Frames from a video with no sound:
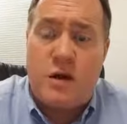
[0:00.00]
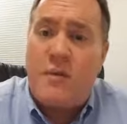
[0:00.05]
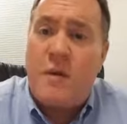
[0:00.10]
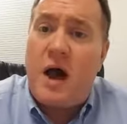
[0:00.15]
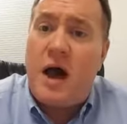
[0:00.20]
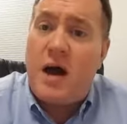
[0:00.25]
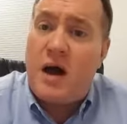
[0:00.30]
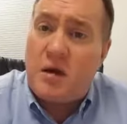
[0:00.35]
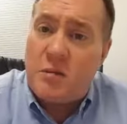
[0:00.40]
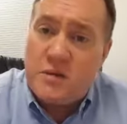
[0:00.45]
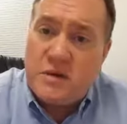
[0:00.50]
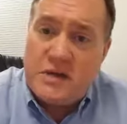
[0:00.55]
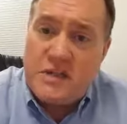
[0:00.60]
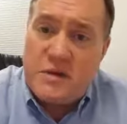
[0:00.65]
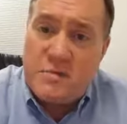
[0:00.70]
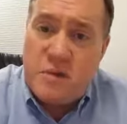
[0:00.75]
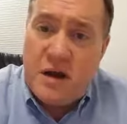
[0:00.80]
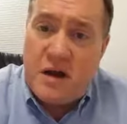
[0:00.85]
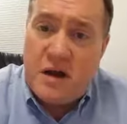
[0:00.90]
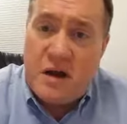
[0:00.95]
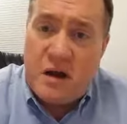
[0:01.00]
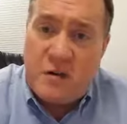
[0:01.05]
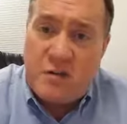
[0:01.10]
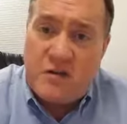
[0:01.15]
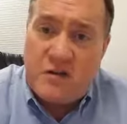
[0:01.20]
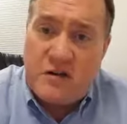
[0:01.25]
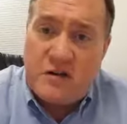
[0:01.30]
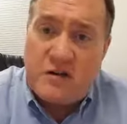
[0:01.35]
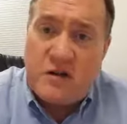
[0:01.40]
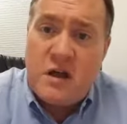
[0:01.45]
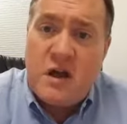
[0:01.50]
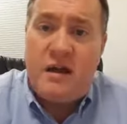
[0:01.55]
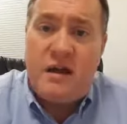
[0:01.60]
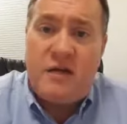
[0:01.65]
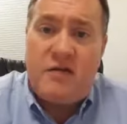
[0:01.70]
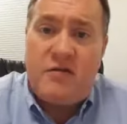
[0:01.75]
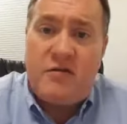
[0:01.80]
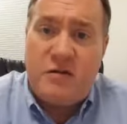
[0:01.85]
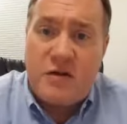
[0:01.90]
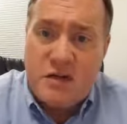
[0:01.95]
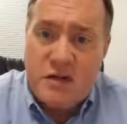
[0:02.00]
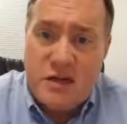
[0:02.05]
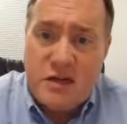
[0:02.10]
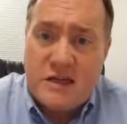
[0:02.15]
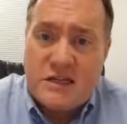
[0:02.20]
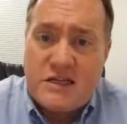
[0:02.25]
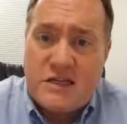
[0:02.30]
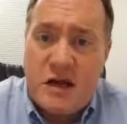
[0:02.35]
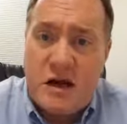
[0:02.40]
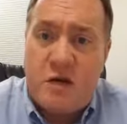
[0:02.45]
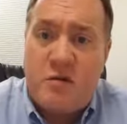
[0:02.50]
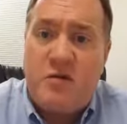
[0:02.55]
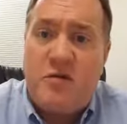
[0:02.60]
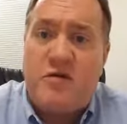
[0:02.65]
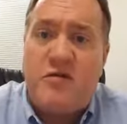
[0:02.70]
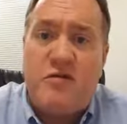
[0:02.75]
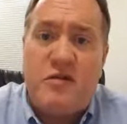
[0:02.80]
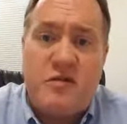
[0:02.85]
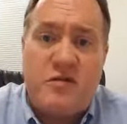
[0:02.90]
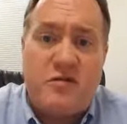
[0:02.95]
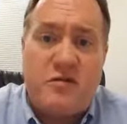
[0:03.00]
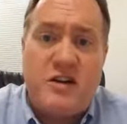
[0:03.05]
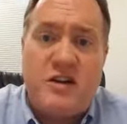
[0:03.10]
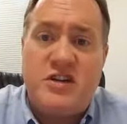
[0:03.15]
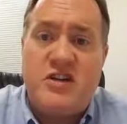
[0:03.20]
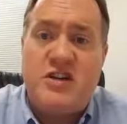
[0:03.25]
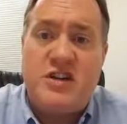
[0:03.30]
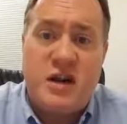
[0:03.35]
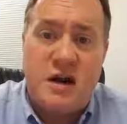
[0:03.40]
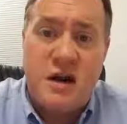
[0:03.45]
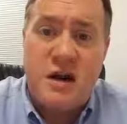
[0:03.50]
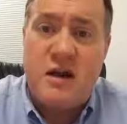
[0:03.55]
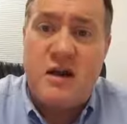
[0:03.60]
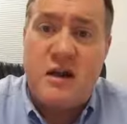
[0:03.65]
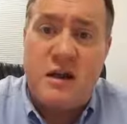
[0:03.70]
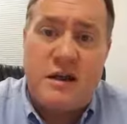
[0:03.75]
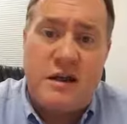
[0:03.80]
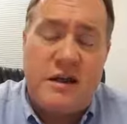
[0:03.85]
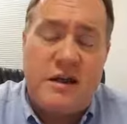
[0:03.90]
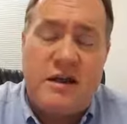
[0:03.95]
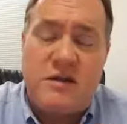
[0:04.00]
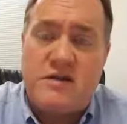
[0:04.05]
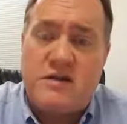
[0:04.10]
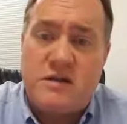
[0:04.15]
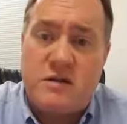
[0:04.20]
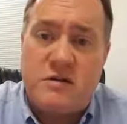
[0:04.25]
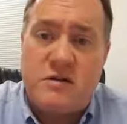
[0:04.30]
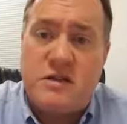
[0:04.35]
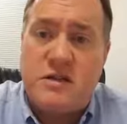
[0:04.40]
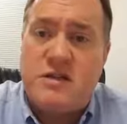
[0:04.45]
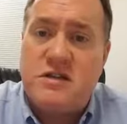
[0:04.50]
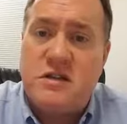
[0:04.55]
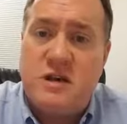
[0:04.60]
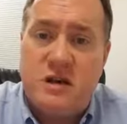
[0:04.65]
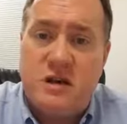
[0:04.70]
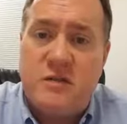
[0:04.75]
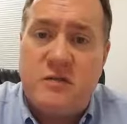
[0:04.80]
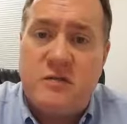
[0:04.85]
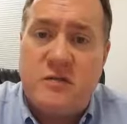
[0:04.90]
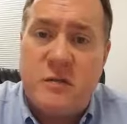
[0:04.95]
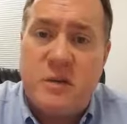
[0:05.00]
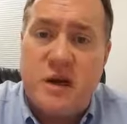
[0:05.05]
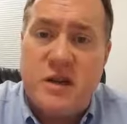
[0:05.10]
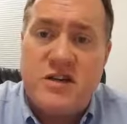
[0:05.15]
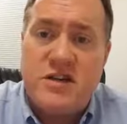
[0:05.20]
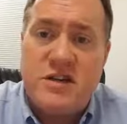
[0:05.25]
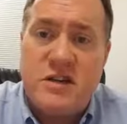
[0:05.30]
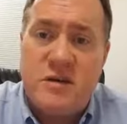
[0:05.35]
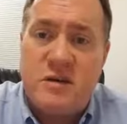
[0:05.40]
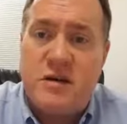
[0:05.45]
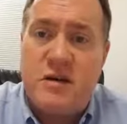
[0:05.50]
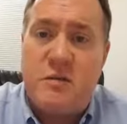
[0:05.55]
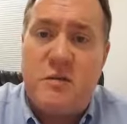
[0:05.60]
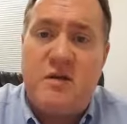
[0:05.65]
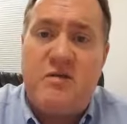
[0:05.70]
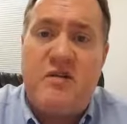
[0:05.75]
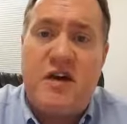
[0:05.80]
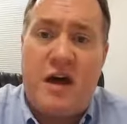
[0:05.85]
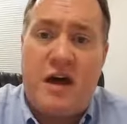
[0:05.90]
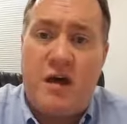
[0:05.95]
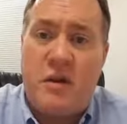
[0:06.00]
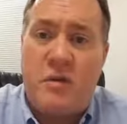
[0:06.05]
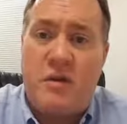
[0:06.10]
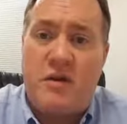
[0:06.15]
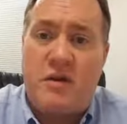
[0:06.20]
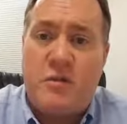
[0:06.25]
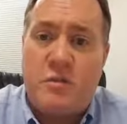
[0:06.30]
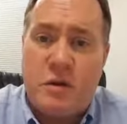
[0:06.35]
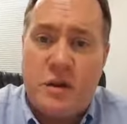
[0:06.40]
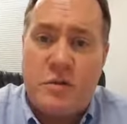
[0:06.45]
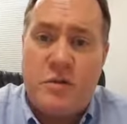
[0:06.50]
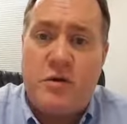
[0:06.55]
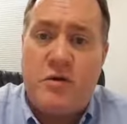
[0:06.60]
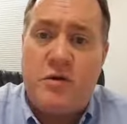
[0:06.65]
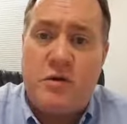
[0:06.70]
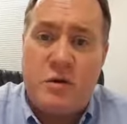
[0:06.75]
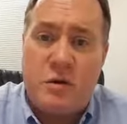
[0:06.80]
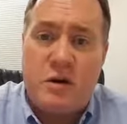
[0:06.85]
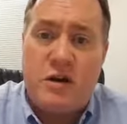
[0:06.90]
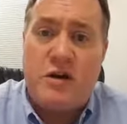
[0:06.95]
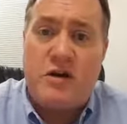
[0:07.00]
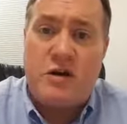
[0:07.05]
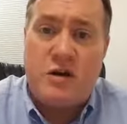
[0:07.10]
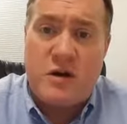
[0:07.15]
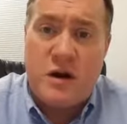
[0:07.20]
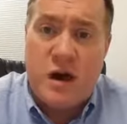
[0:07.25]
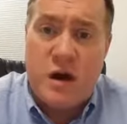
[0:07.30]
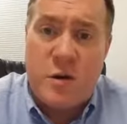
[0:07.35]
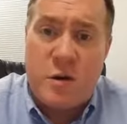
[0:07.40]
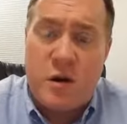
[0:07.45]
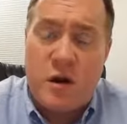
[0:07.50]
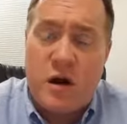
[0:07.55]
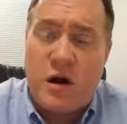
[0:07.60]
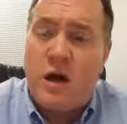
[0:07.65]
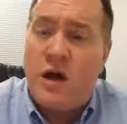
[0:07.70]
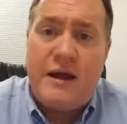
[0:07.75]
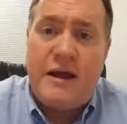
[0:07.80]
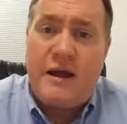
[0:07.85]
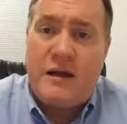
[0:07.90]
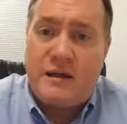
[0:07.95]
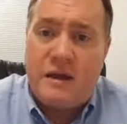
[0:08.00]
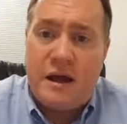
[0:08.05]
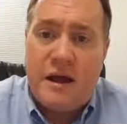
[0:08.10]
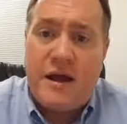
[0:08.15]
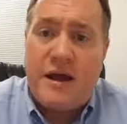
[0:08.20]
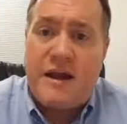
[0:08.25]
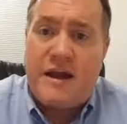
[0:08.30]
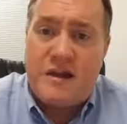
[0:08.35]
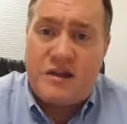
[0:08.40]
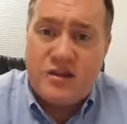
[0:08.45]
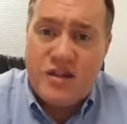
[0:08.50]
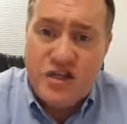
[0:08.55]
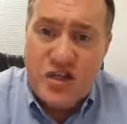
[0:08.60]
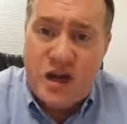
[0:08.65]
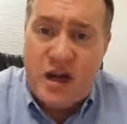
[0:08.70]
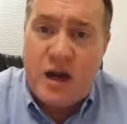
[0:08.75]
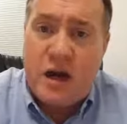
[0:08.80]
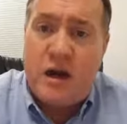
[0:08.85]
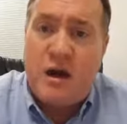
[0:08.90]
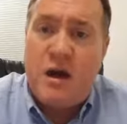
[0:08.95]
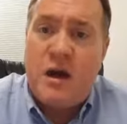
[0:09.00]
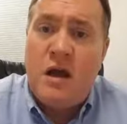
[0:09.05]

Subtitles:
I hope this has been helpful. If you think it's helpful, feel free to share it. It certainly is good information that could be valuable to people who are in your network. Hit like, hit share.